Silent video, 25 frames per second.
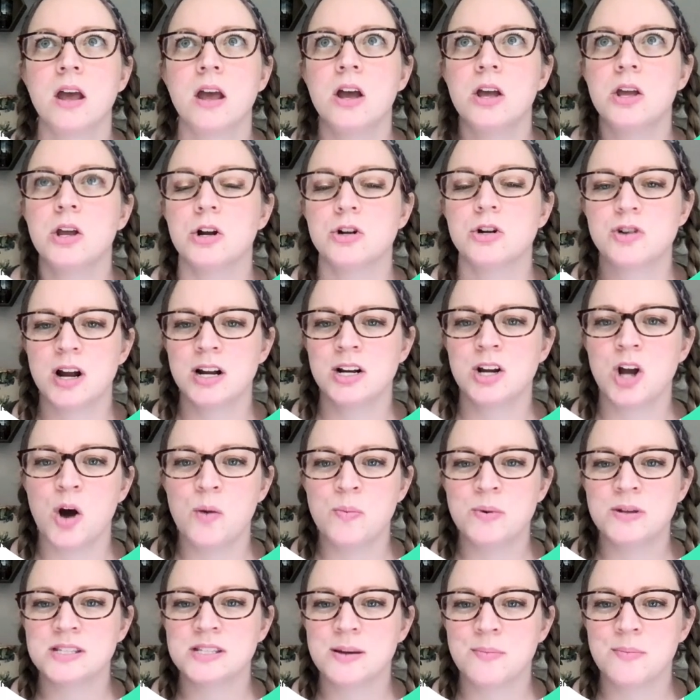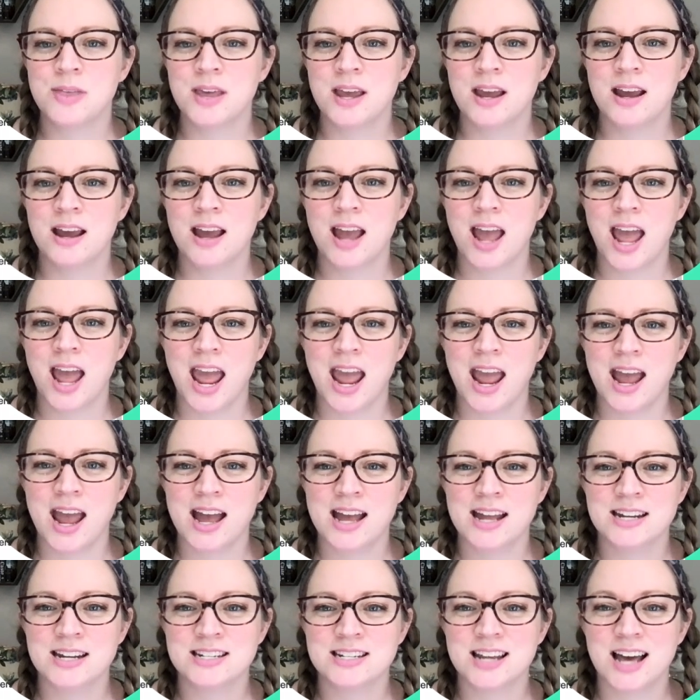you're trying to open something
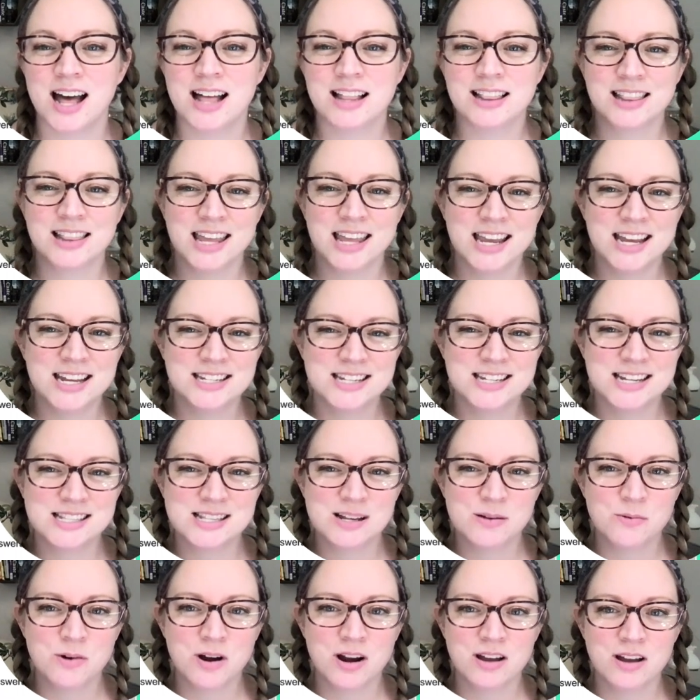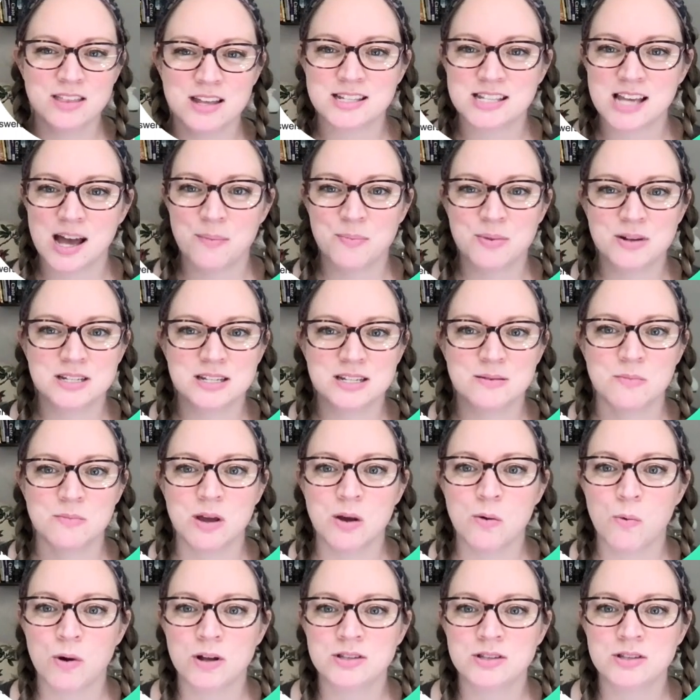and a link doesn't work, that's happened to
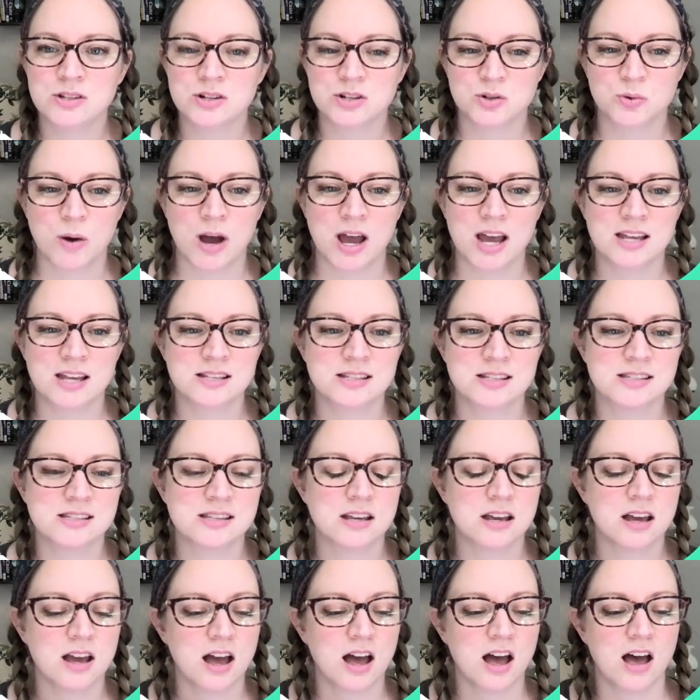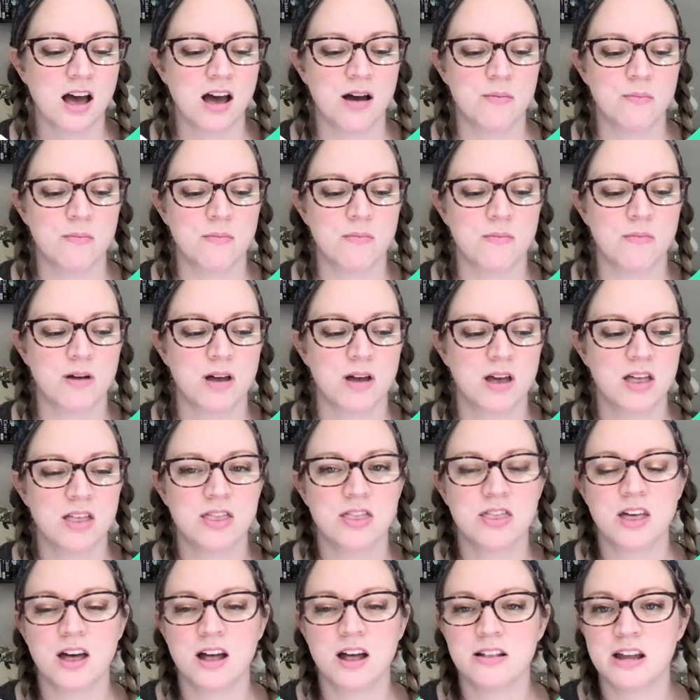me once or twice.
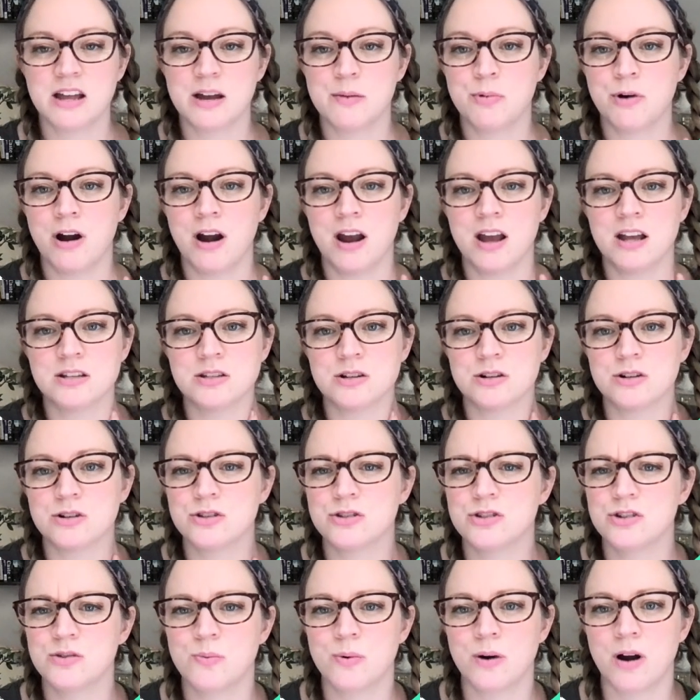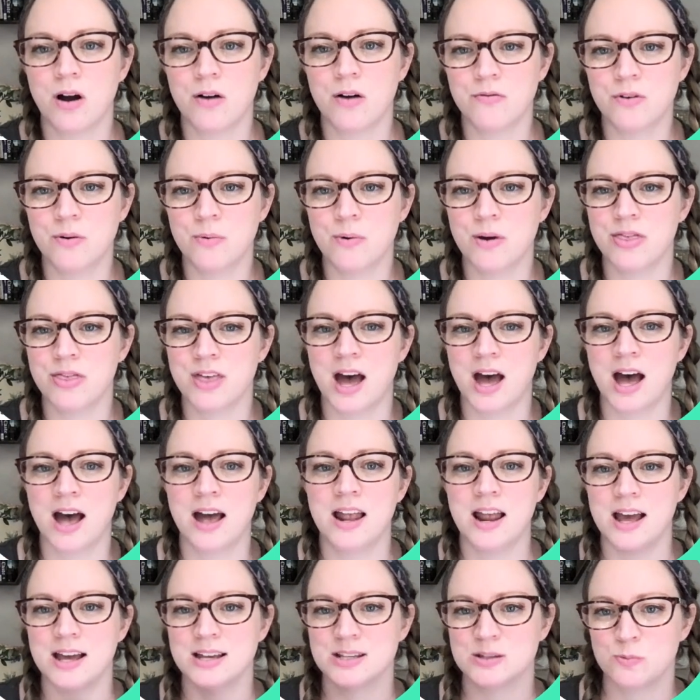The librarians are super helpful with that
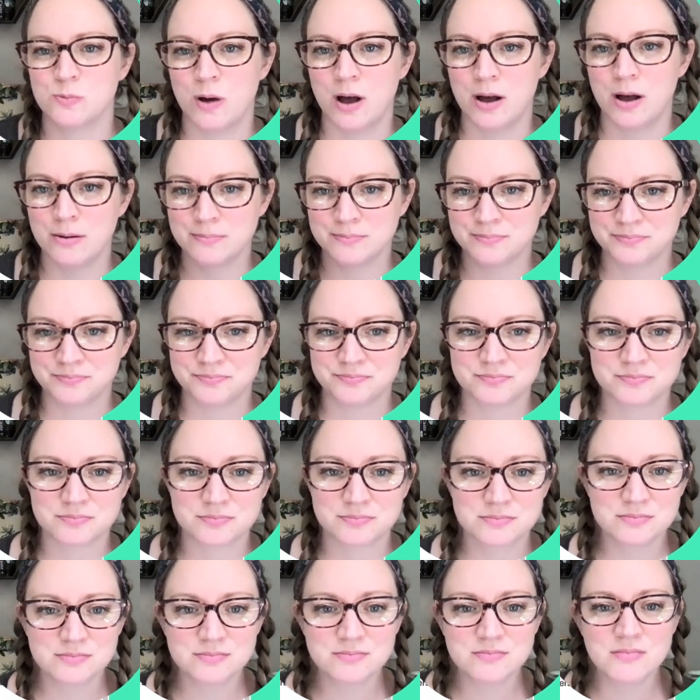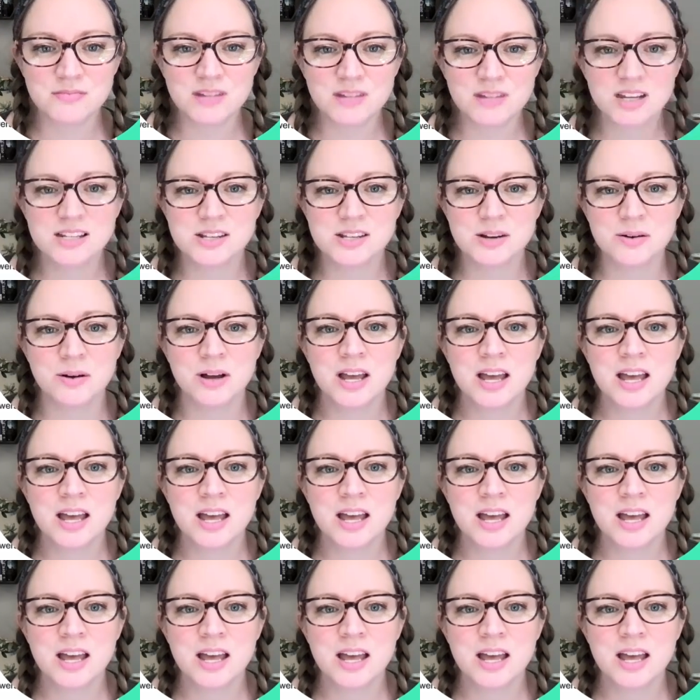as well. So